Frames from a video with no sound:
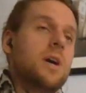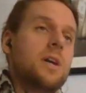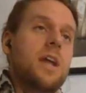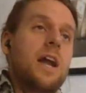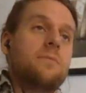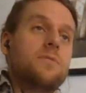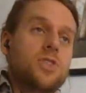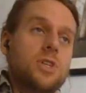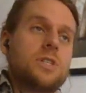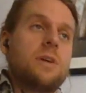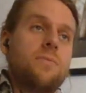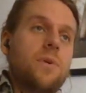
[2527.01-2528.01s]
not even
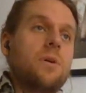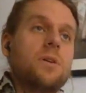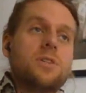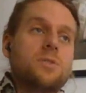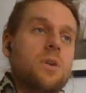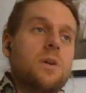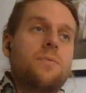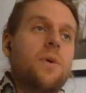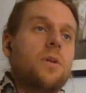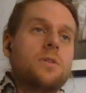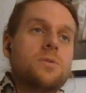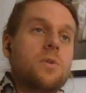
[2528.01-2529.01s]
just have fallen into it, I
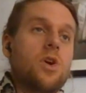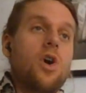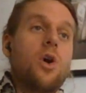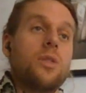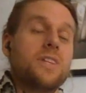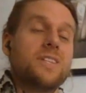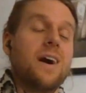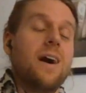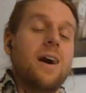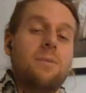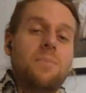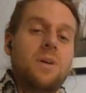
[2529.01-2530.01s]
fall into it all the
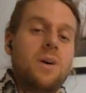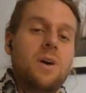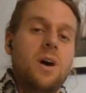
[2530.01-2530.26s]
time,